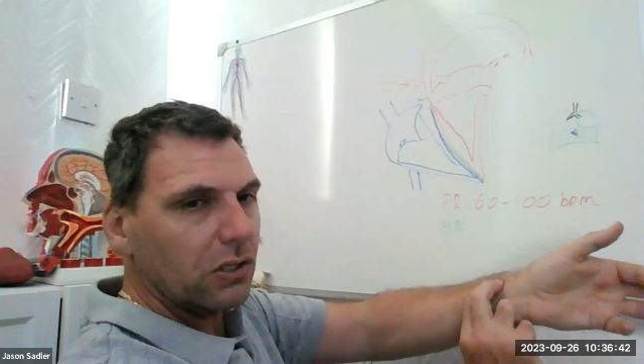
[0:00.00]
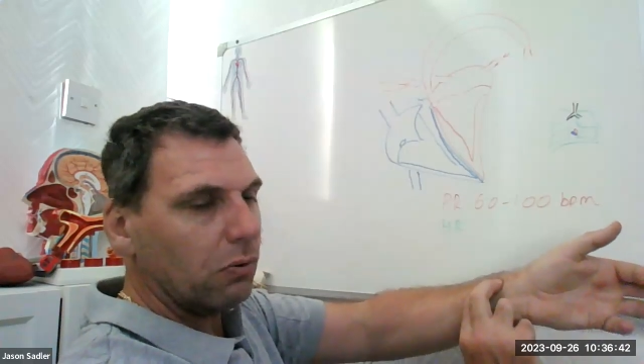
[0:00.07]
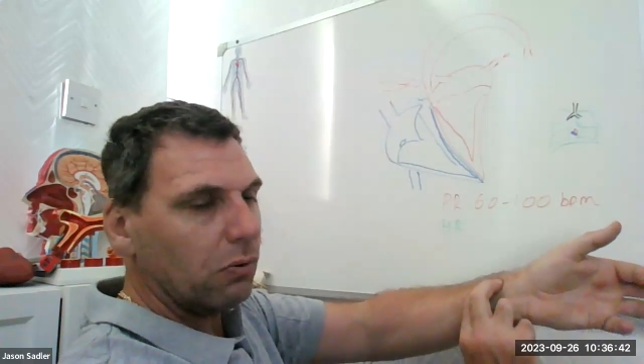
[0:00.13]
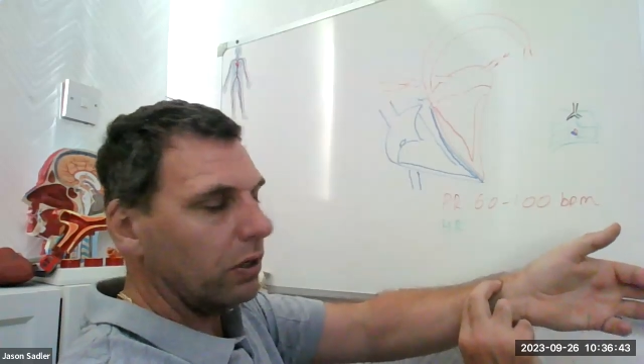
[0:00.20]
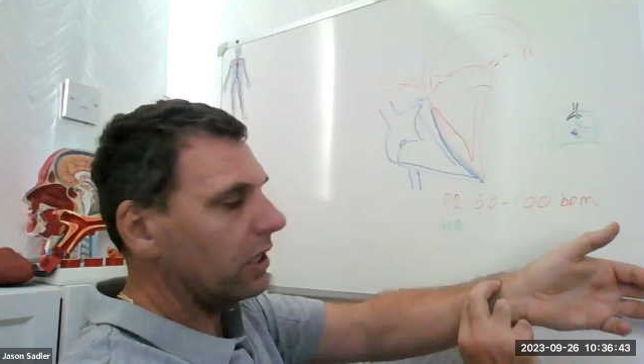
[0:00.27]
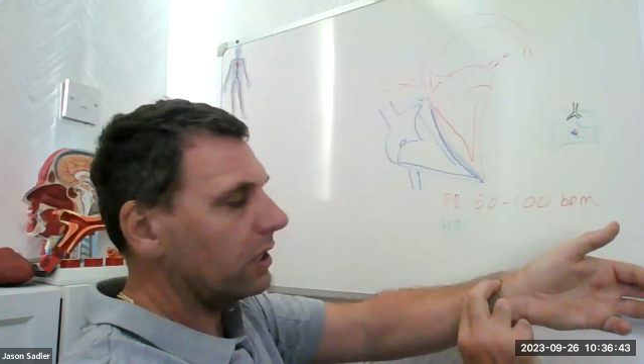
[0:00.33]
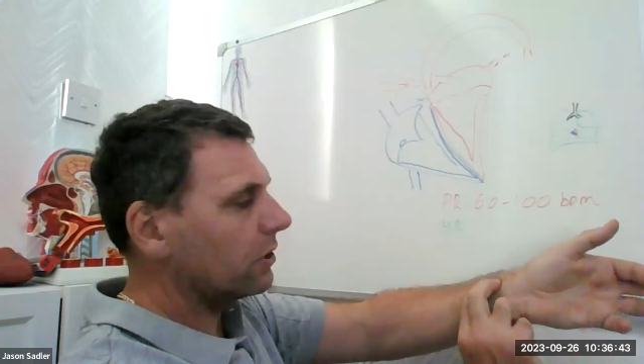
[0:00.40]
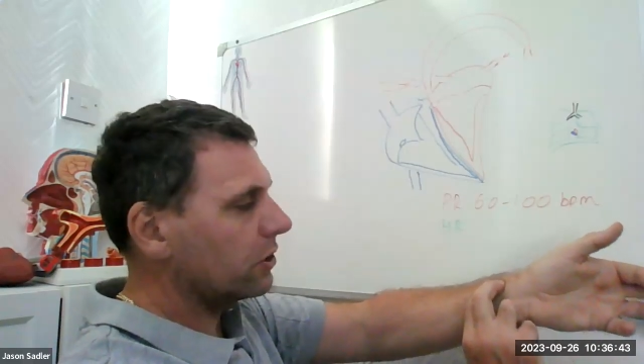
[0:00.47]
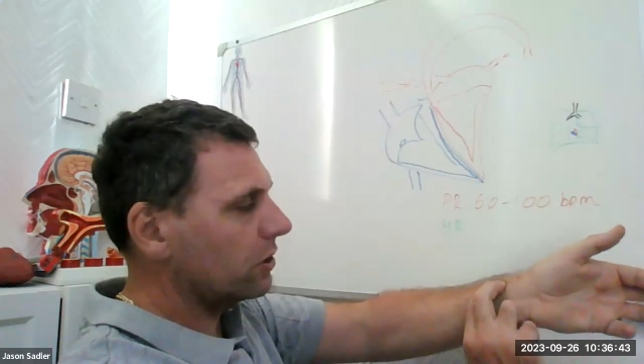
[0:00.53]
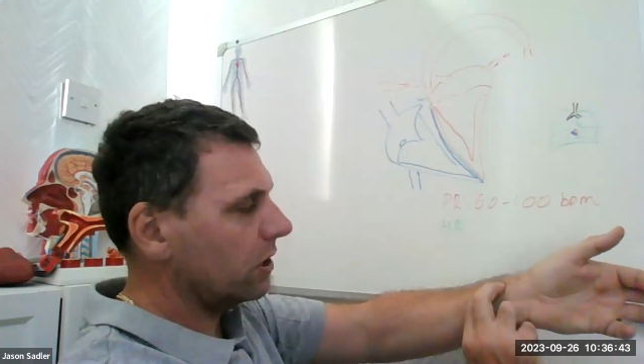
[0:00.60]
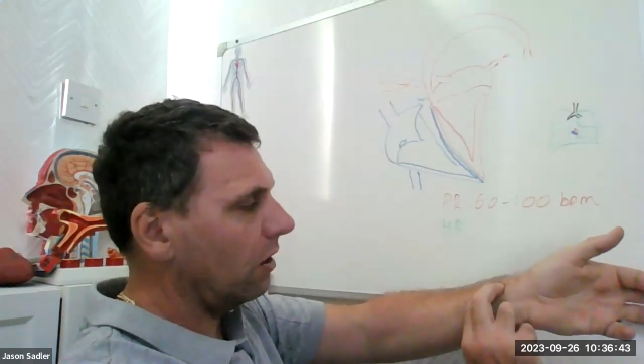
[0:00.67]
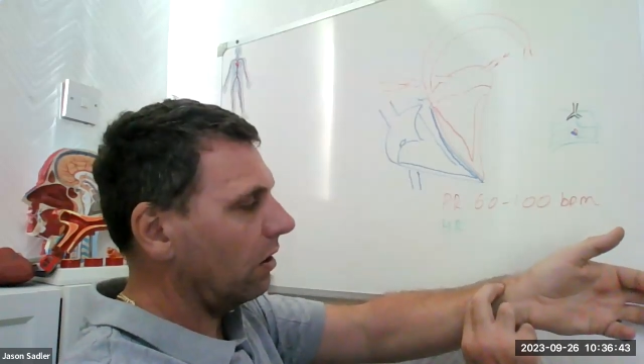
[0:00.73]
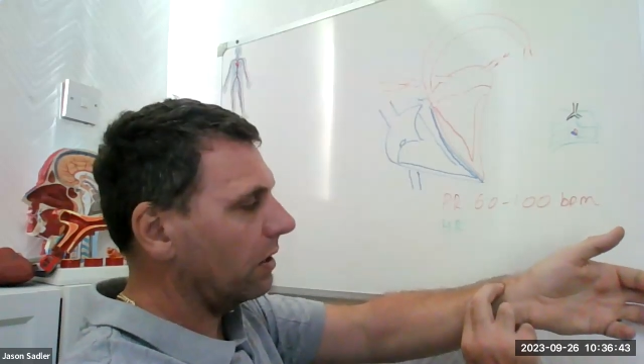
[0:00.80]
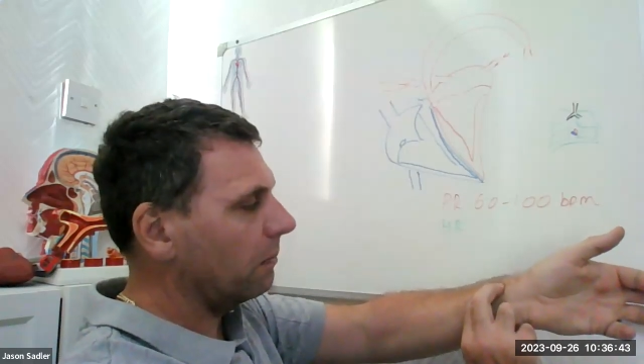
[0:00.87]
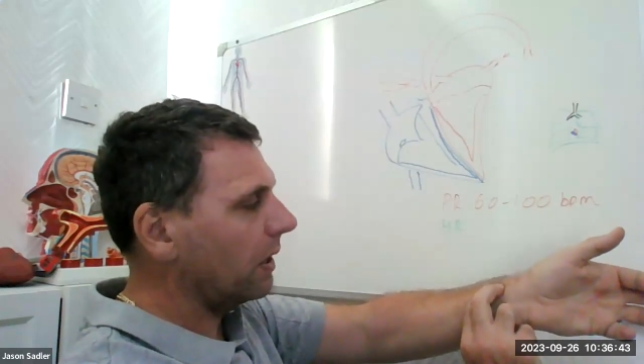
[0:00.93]
So I need a
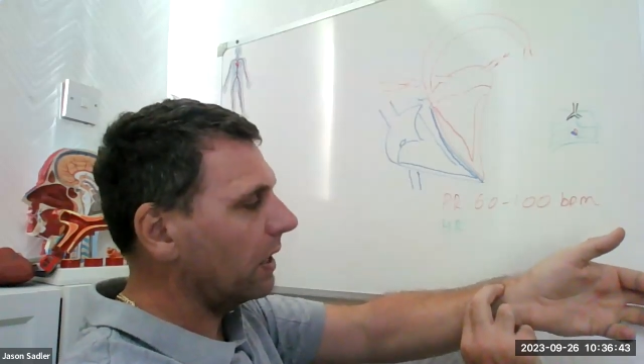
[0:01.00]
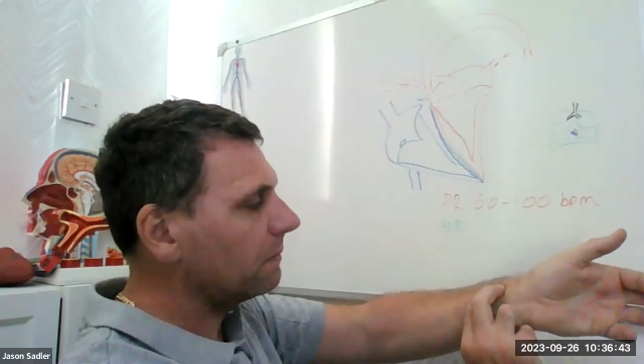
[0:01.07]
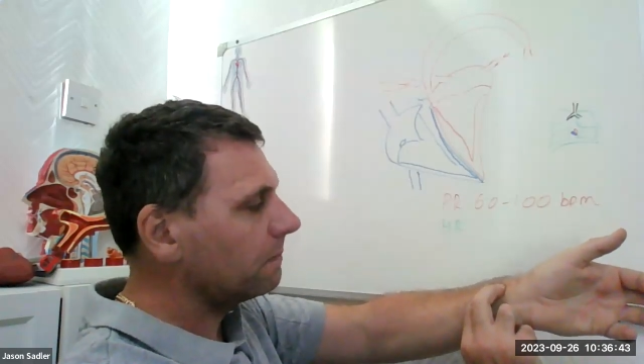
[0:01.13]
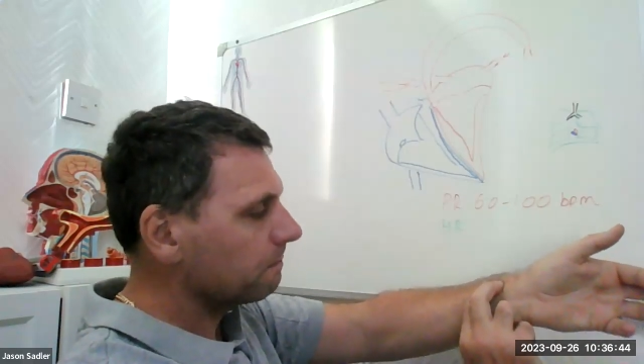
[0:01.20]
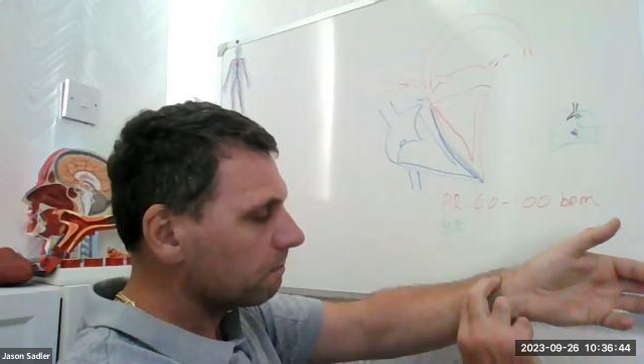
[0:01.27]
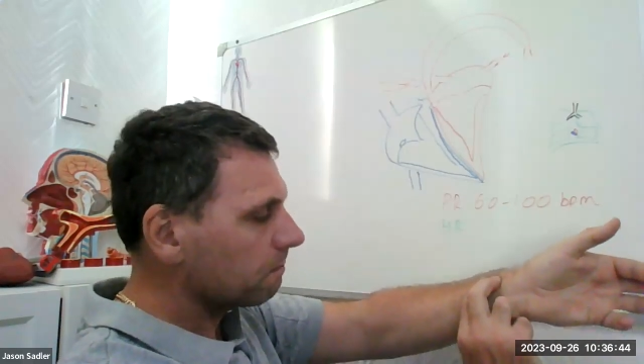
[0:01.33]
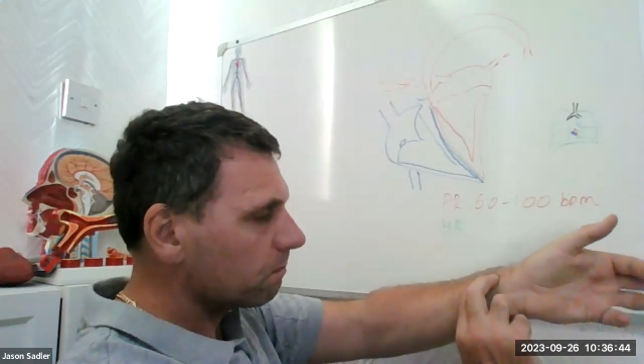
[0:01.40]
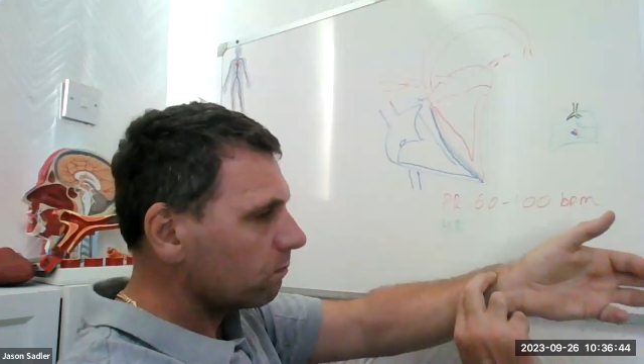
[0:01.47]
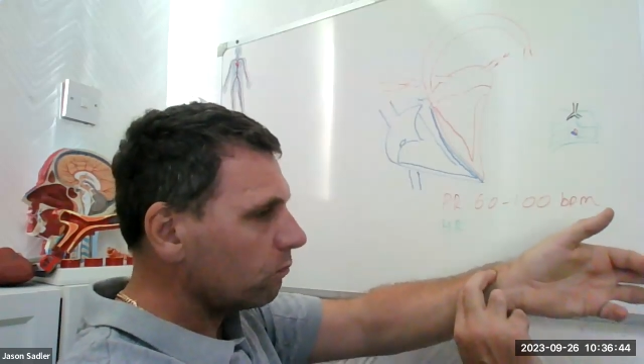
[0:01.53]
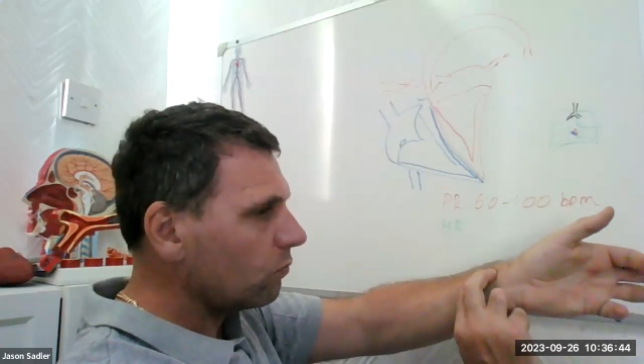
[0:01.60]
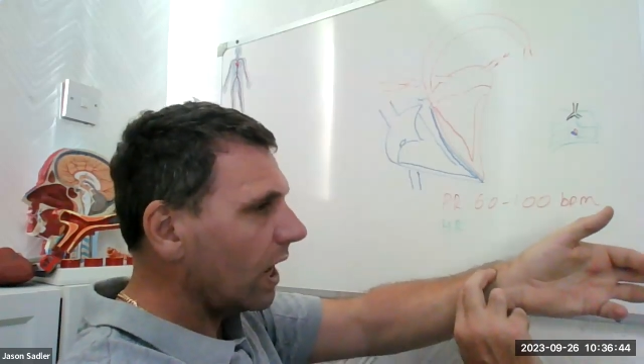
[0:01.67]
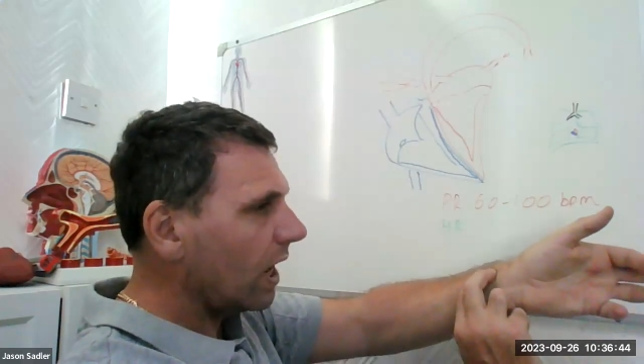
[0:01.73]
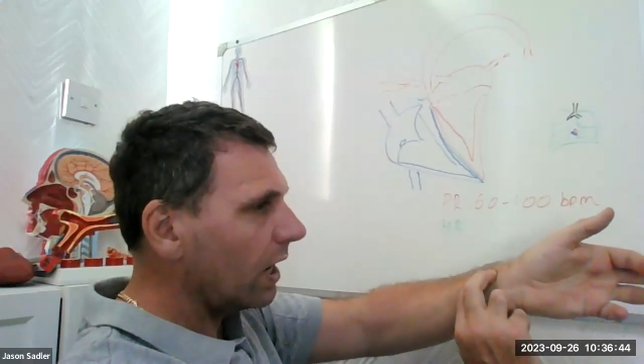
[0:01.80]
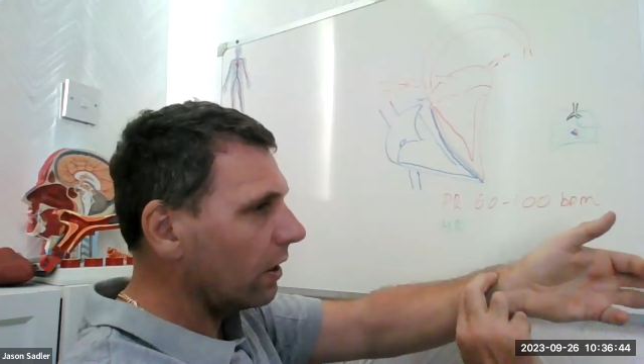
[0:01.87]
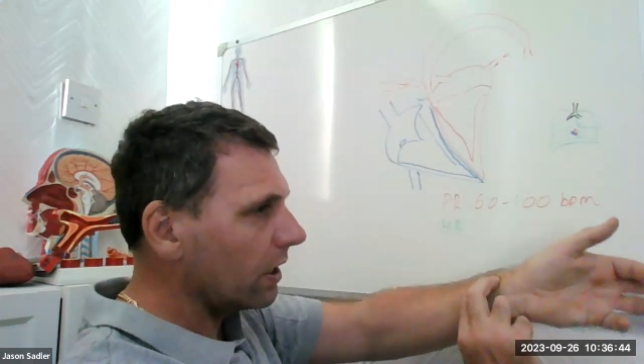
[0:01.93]
timer,
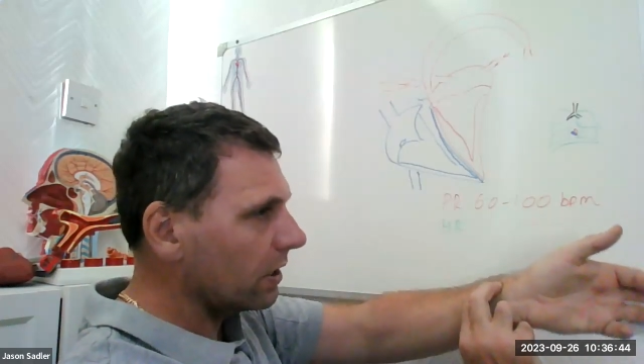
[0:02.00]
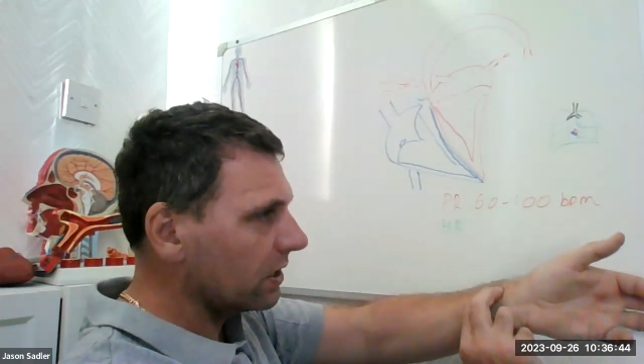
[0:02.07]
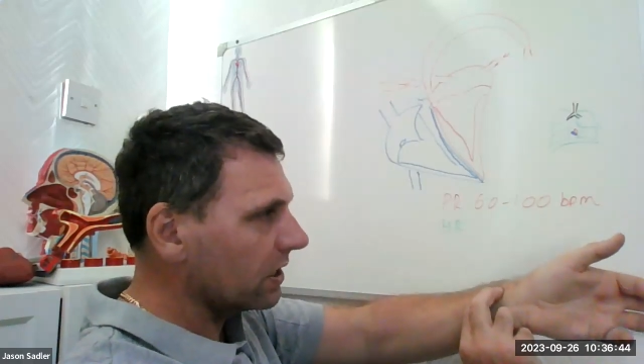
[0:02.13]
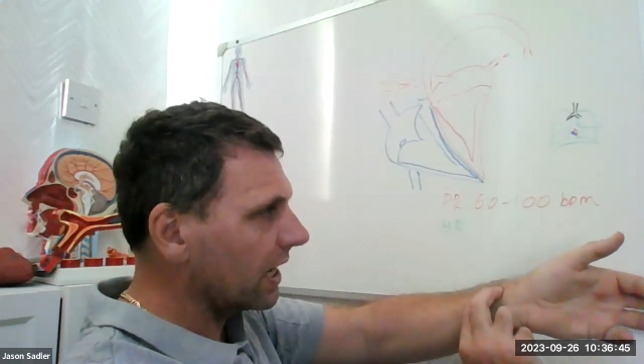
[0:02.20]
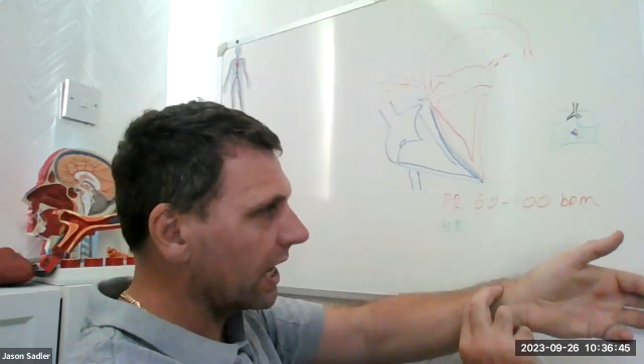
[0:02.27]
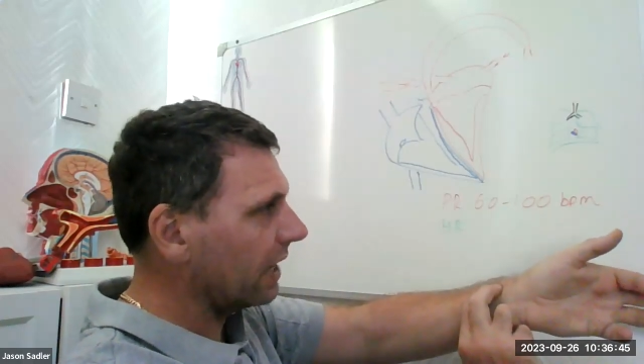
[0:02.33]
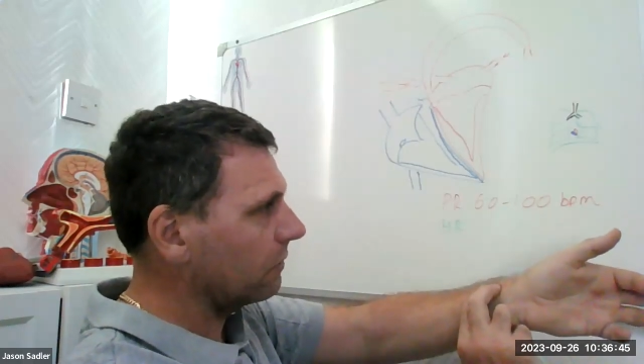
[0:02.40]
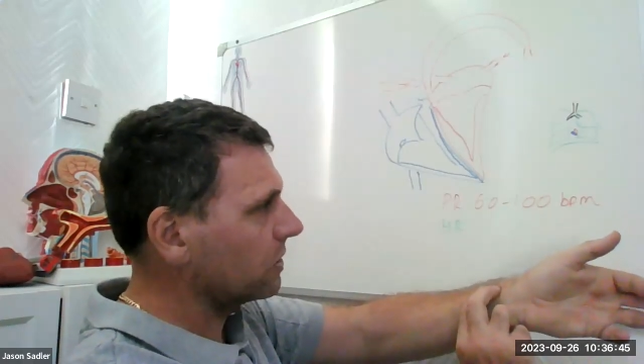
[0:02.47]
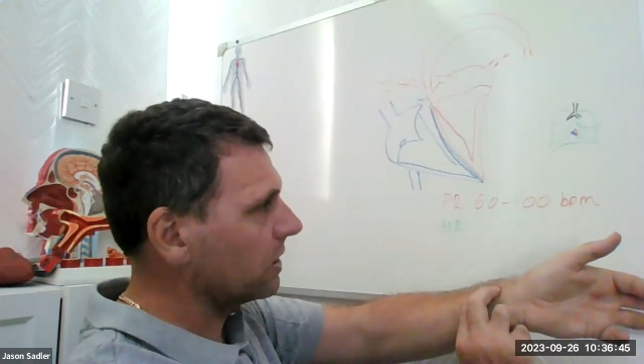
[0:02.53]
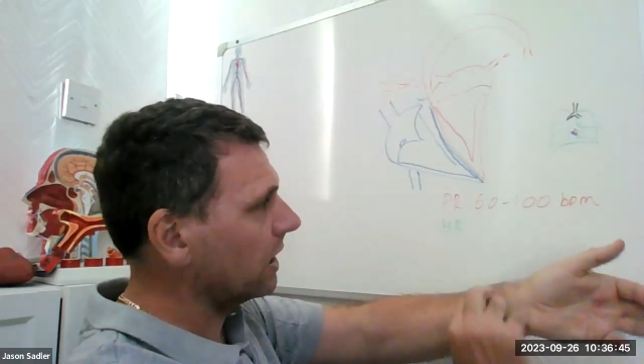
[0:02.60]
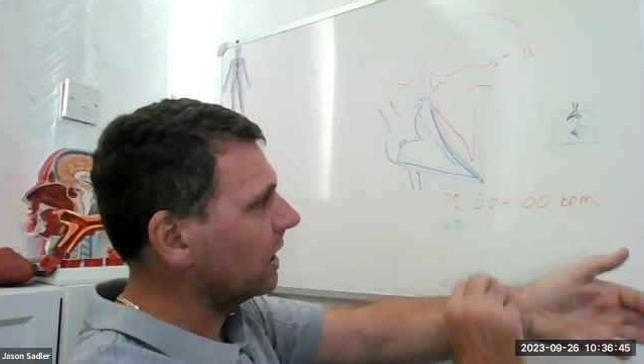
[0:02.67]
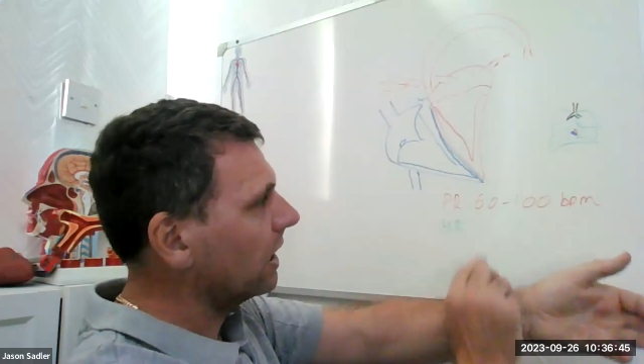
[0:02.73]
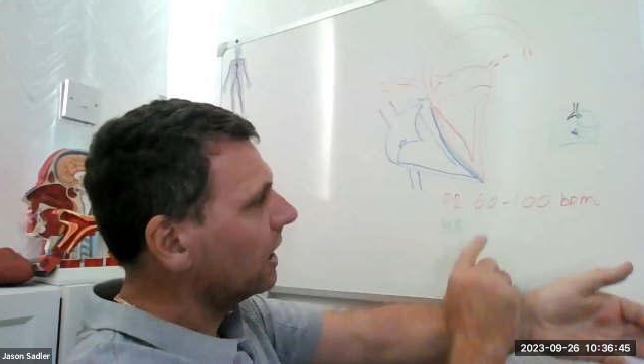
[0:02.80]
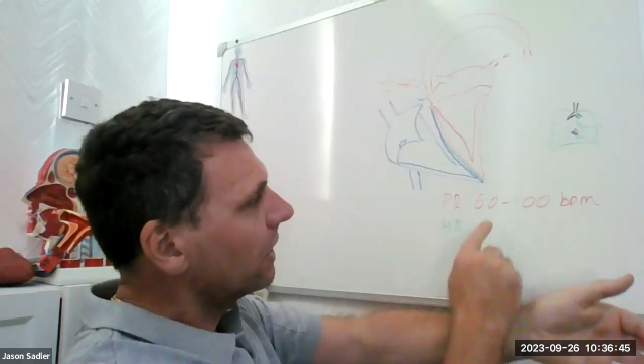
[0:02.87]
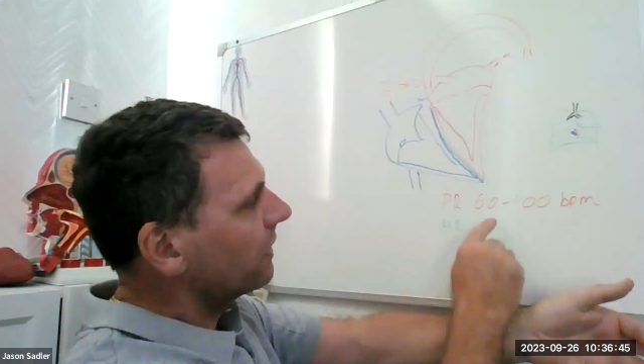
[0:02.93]
and I can count it.